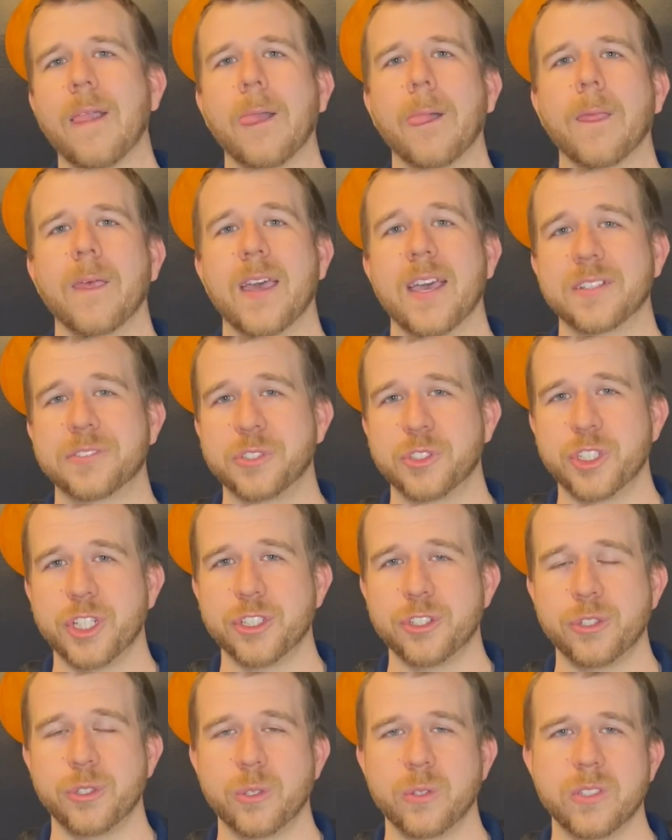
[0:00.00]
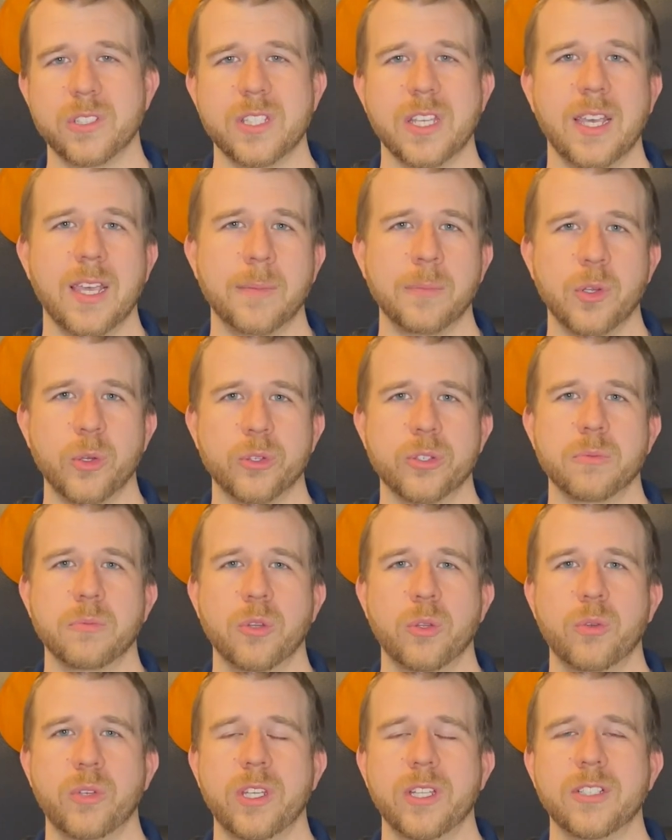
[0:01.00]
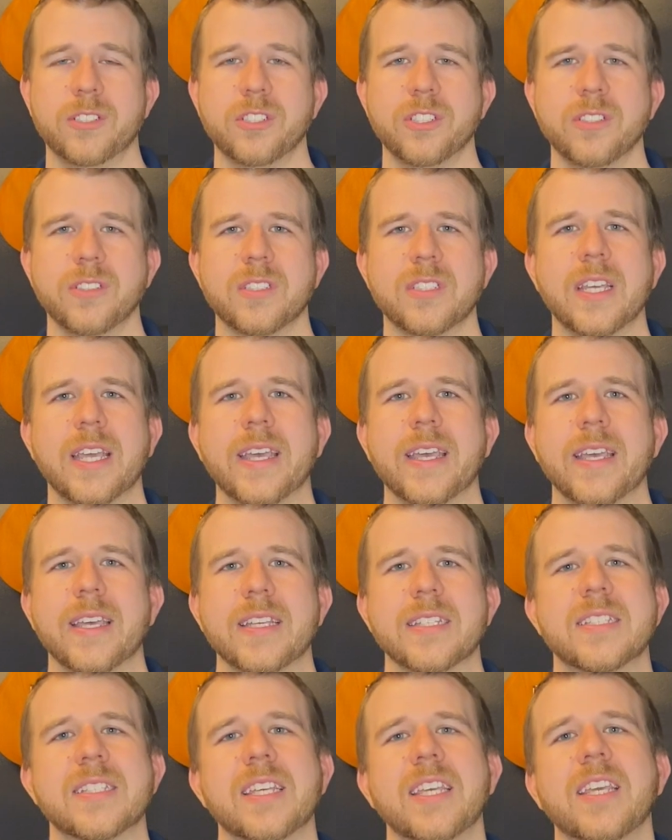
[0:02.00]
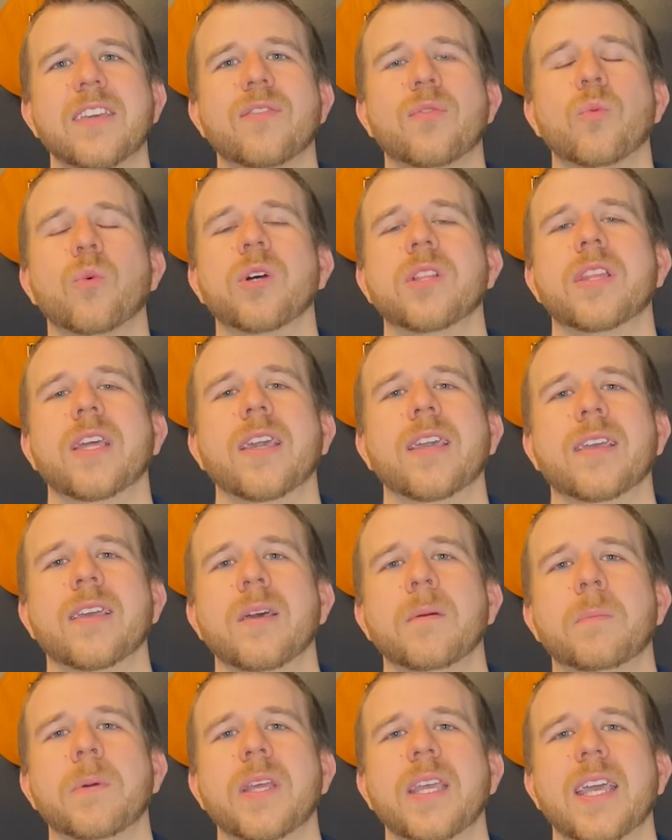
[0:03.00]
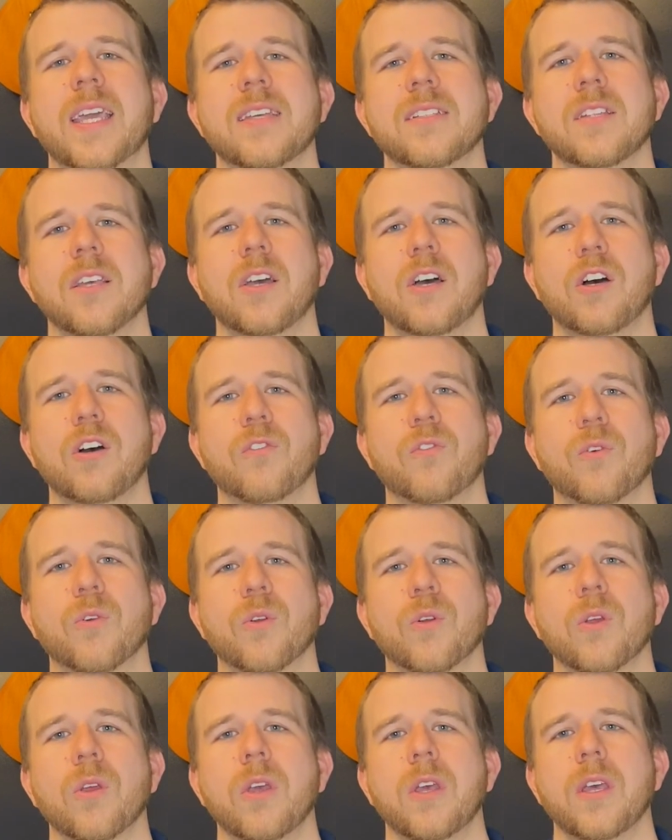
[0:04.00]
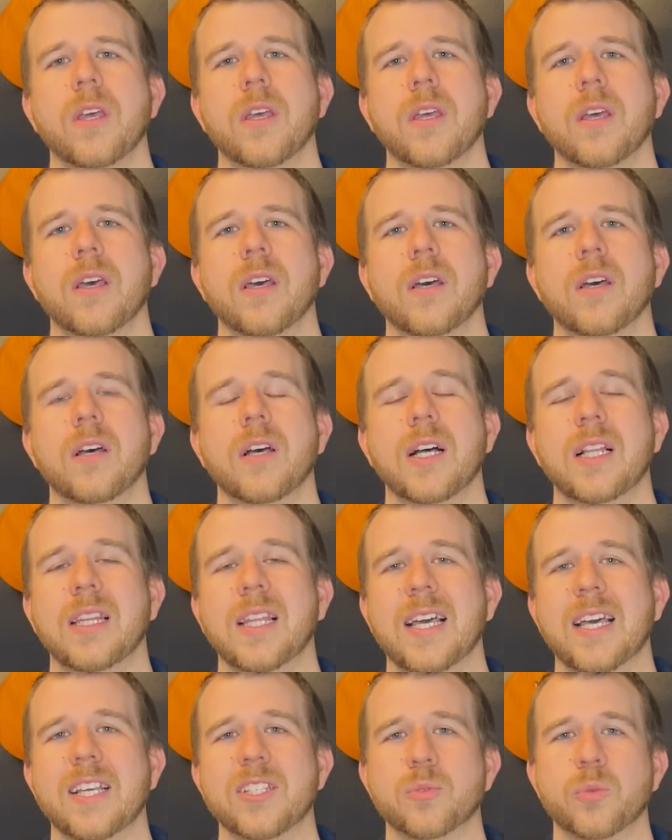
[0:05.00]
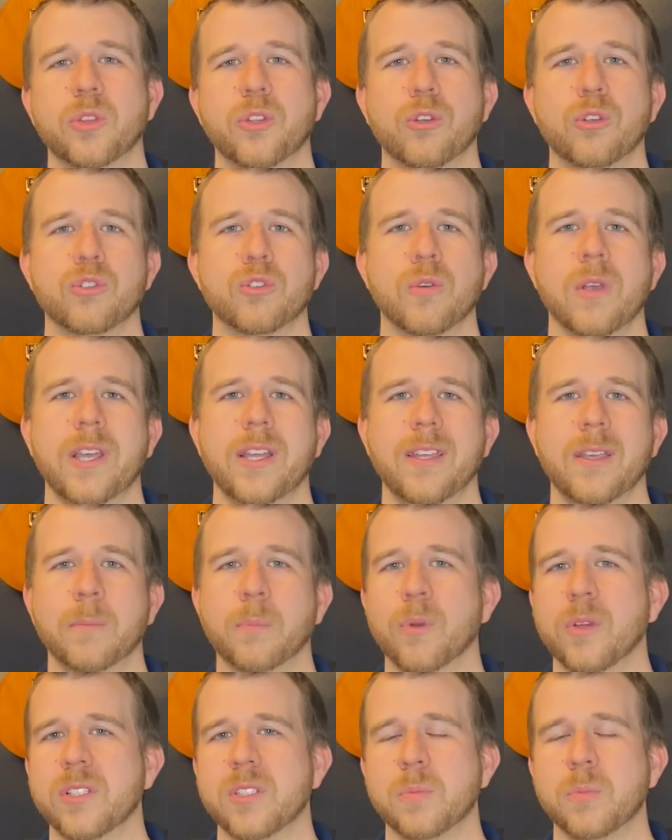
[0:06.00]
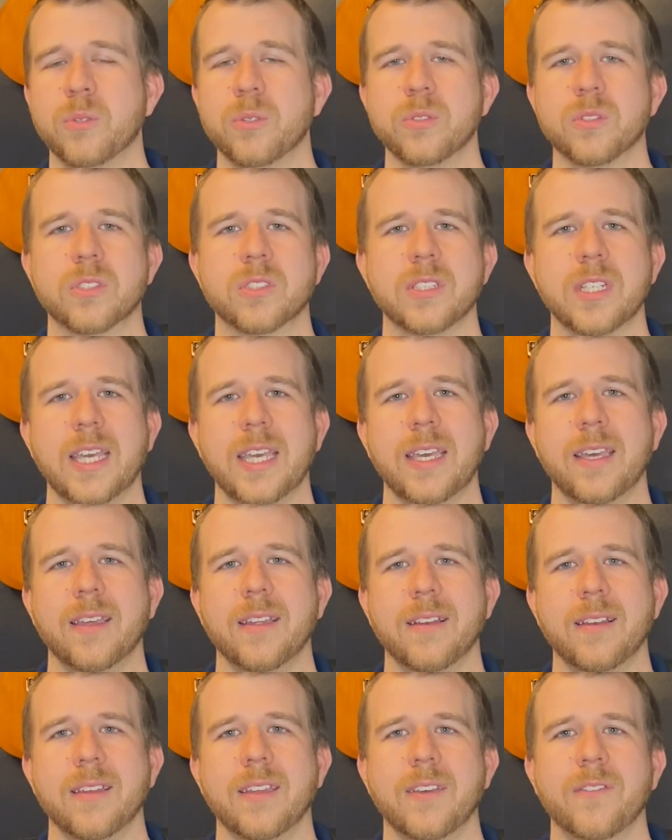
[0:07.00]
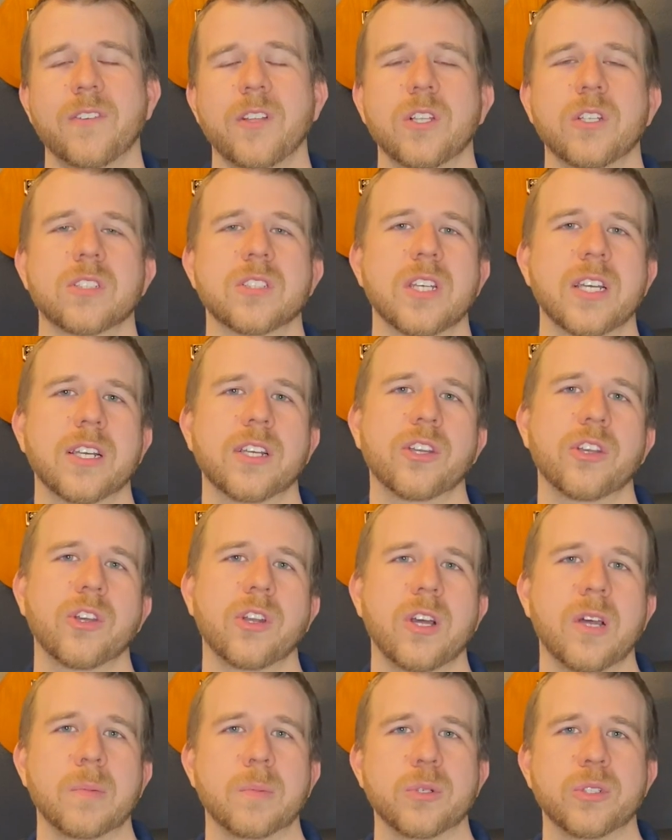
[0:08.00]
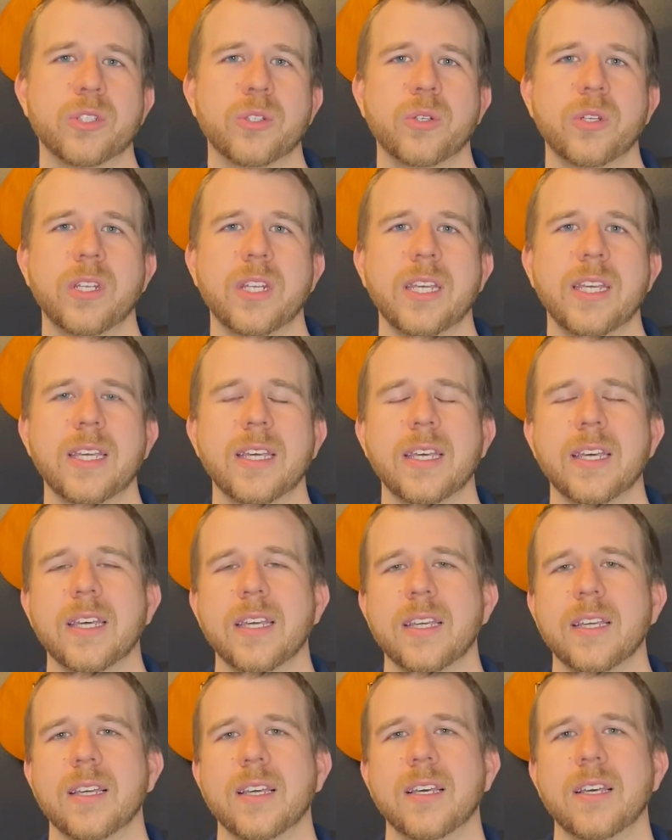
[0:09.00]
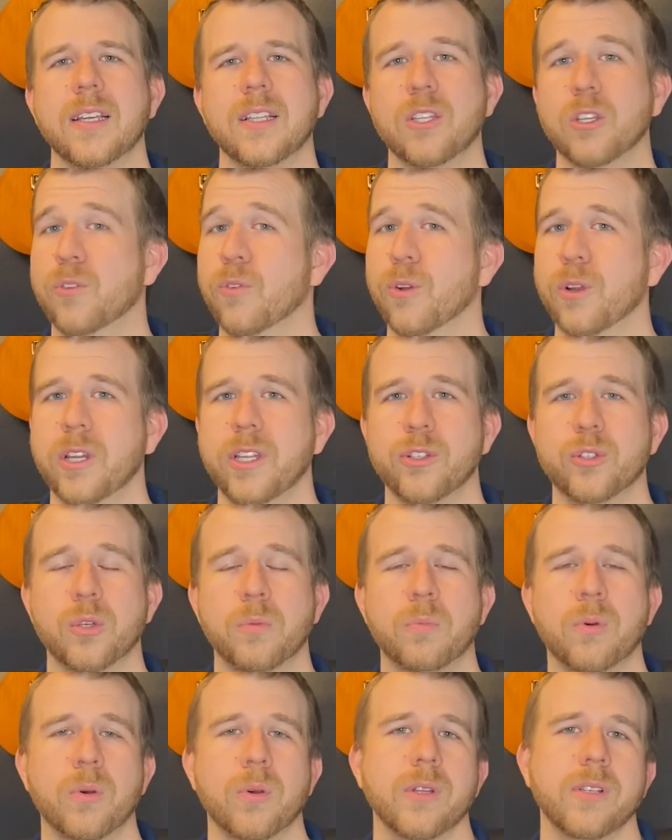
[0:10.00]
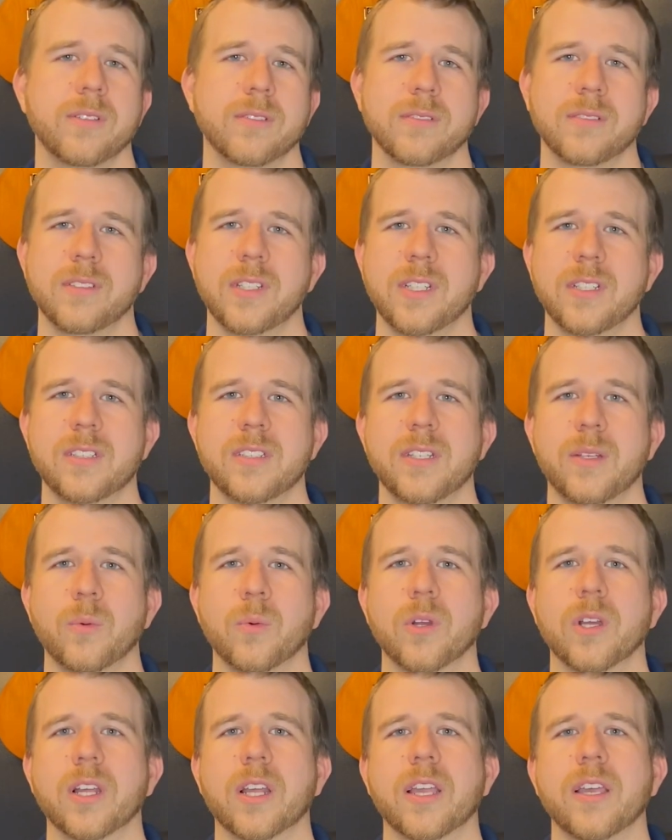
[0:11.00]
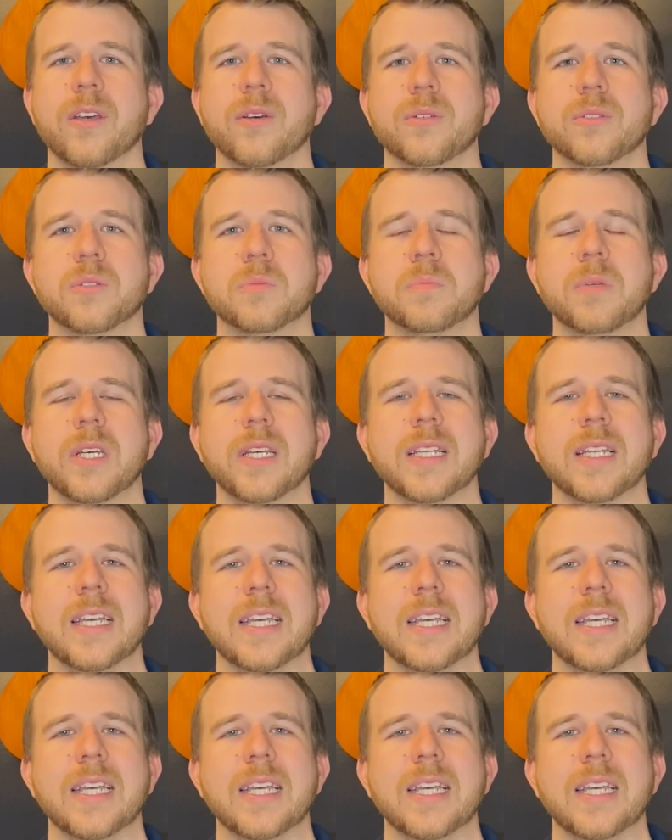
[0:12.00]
I suggest you do the same, do some due diligence, see if what that company has to offer aligns with your trading principles, and if it looks like a good opportunity, look for an entry point and see where it goes. But